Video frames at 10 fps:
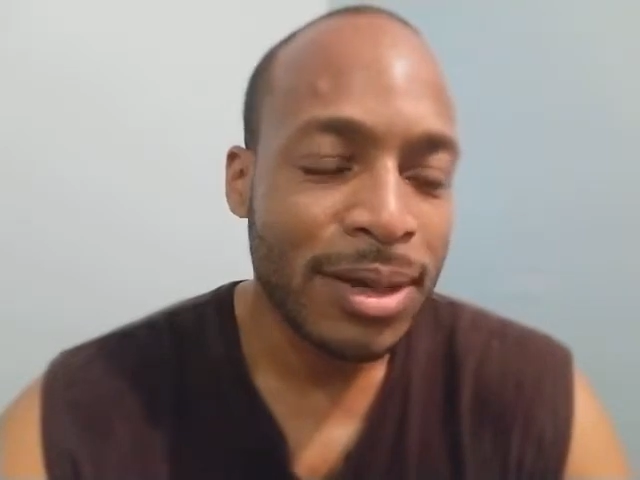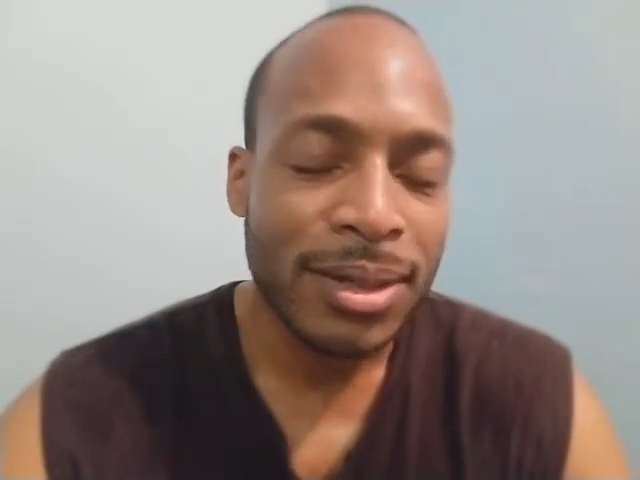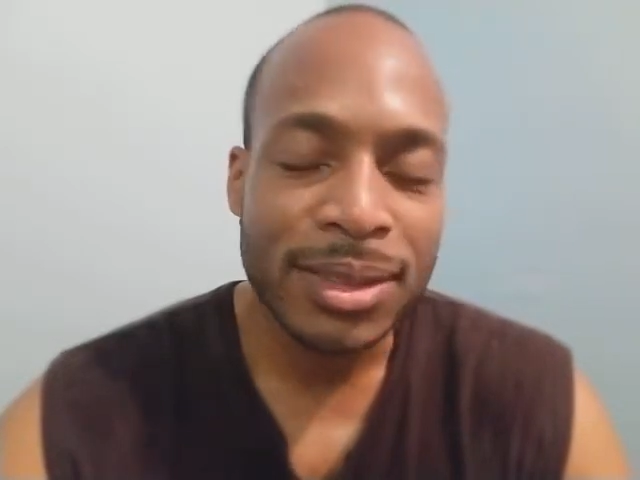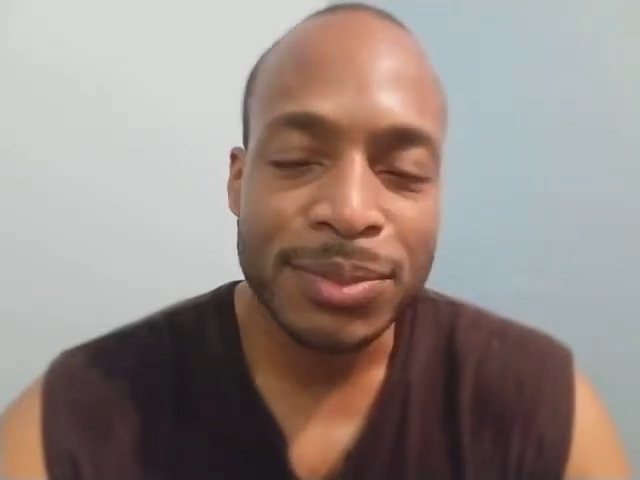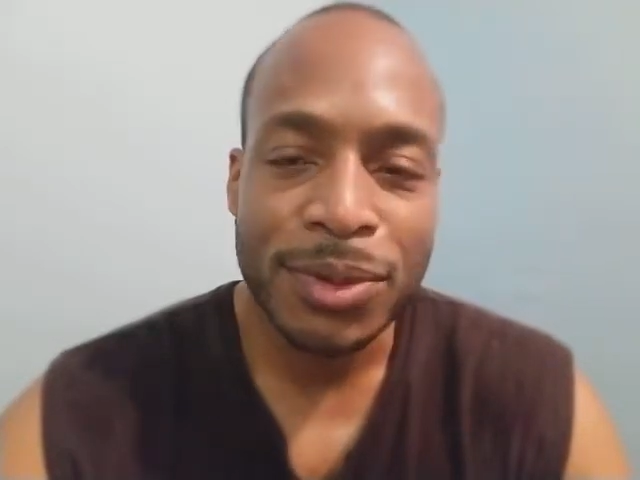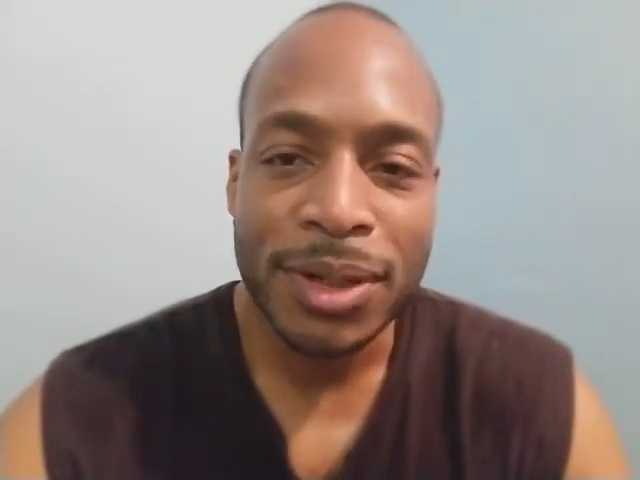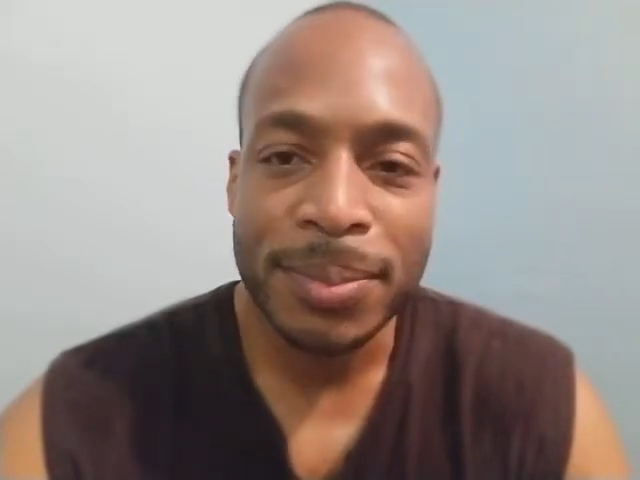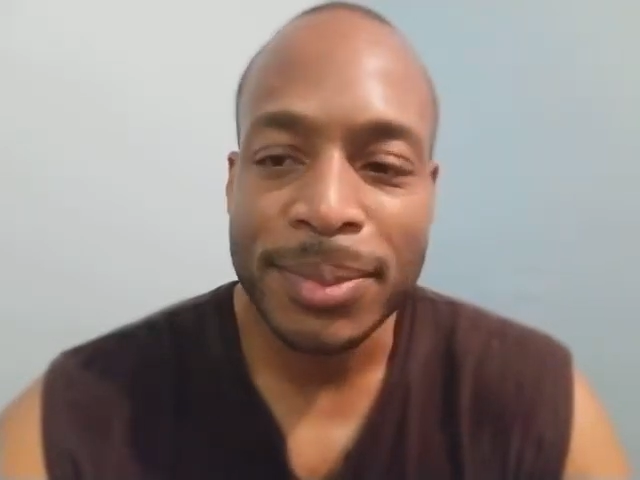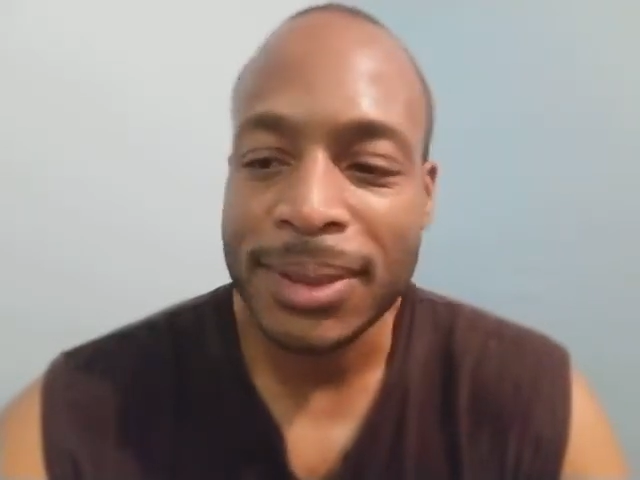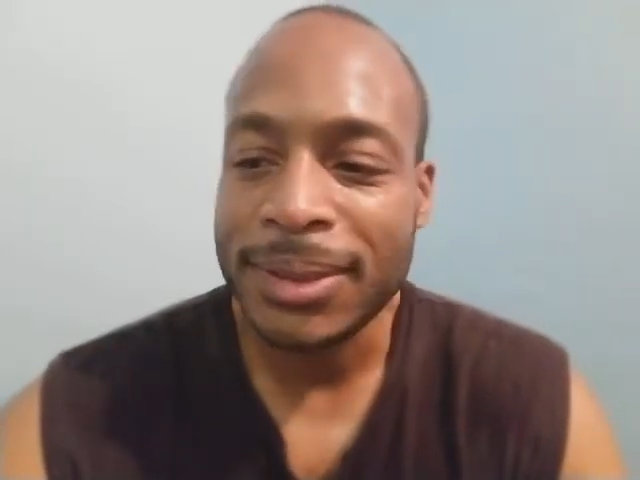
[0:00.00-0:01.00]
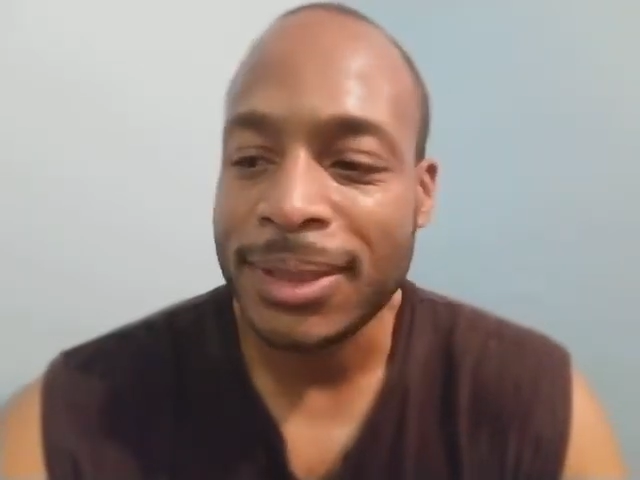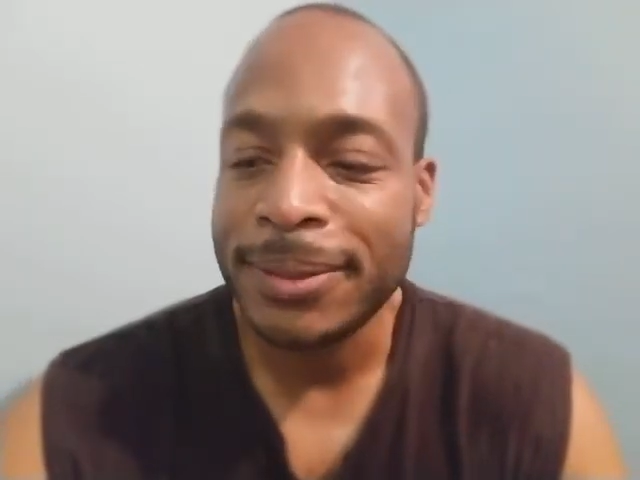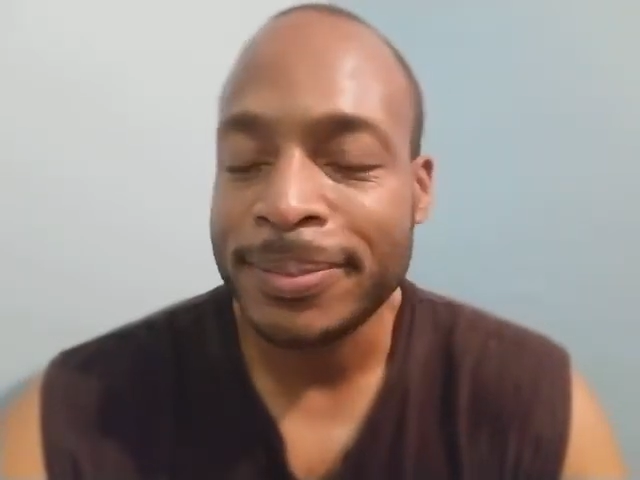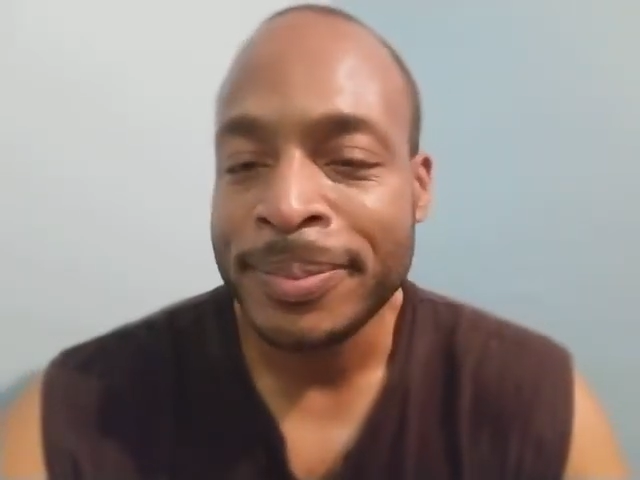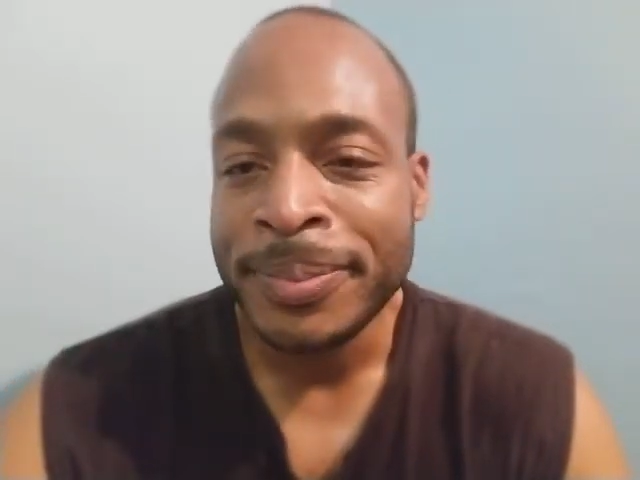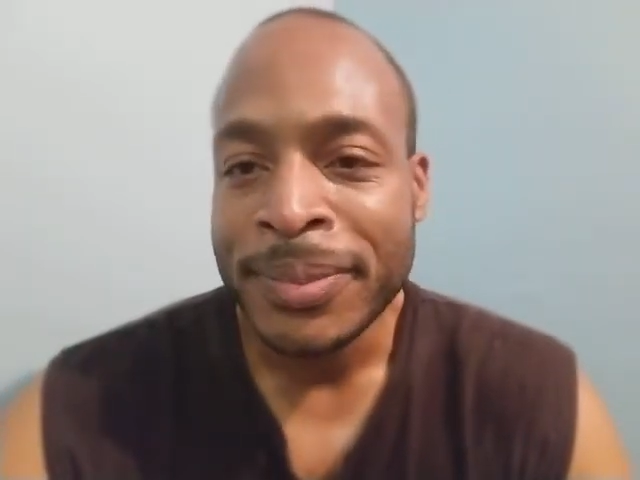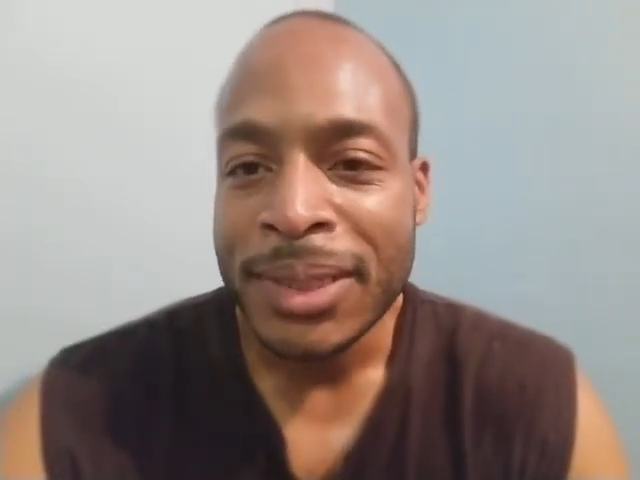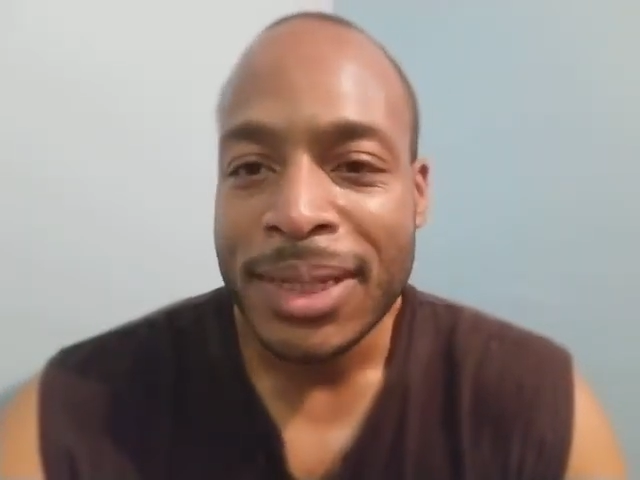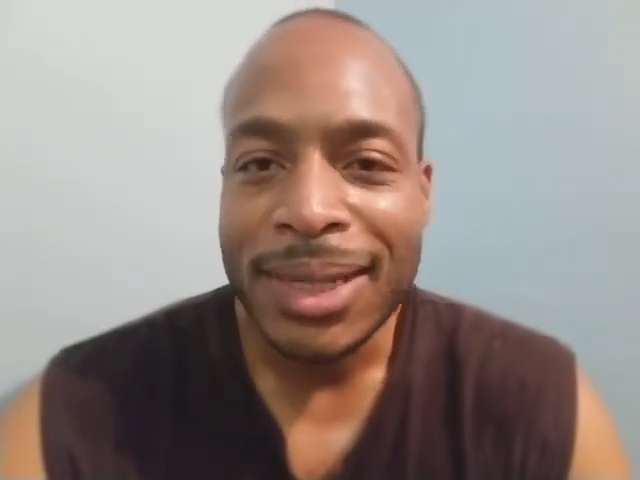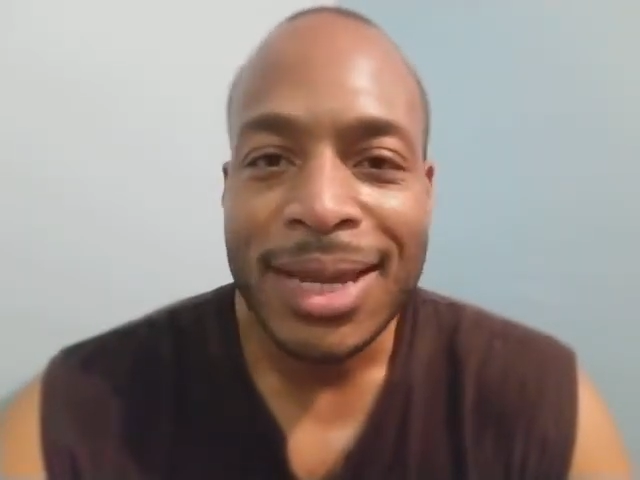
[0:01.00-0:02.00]
here this morning. But um,
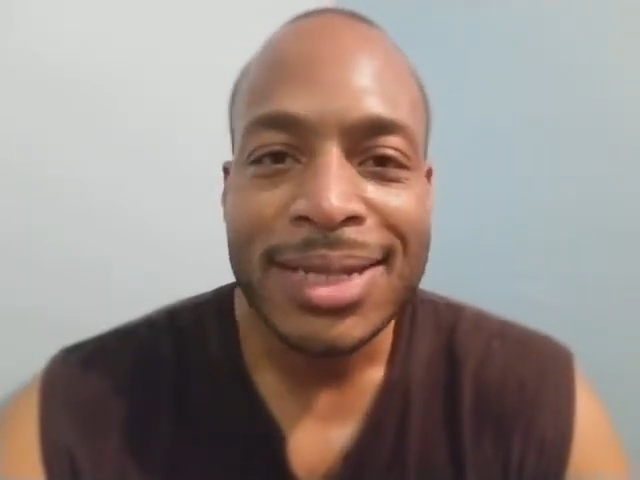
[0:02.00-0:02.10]
again,